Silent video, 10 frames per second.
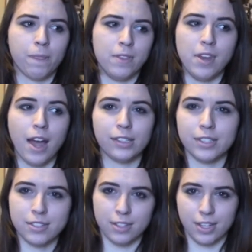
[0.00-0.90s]
not
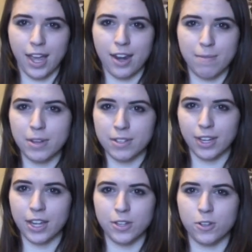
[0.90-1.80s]
listen to the kind of
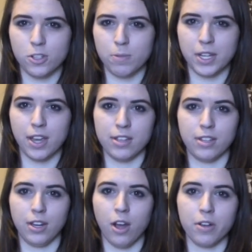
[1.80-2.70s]
music I do just because
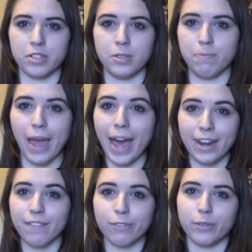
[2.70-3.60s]
it causes bad
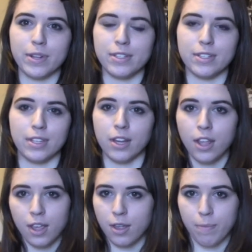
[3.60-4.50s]
influences and
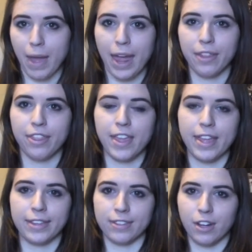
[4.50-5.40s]
bad
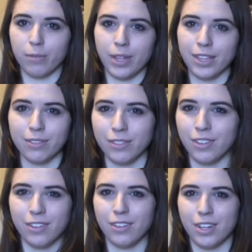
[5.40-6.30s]
things, and I'm like,
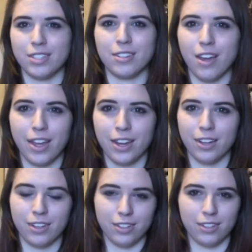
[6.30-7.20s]
it's not,
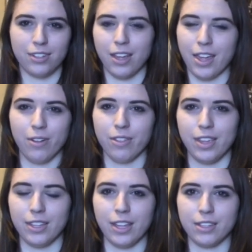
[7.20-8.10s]
I don't
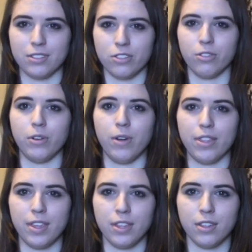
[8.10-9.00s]
think that's true. I
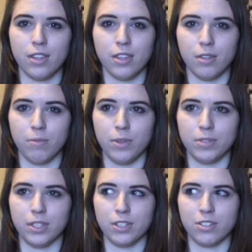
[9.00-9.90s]
think
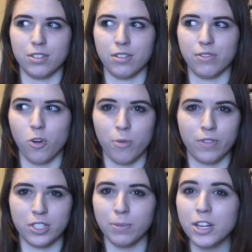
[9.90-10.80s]
music is just a form of
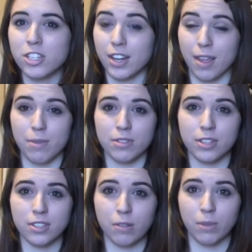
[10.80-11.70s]
expression, and
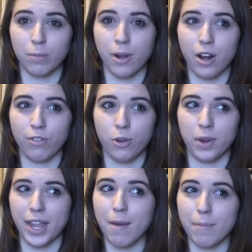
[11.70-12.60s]
music is a big part of who
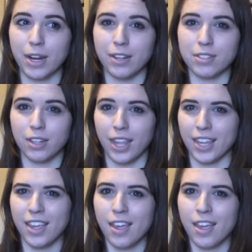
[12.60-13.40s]
I am, but it doesn't like,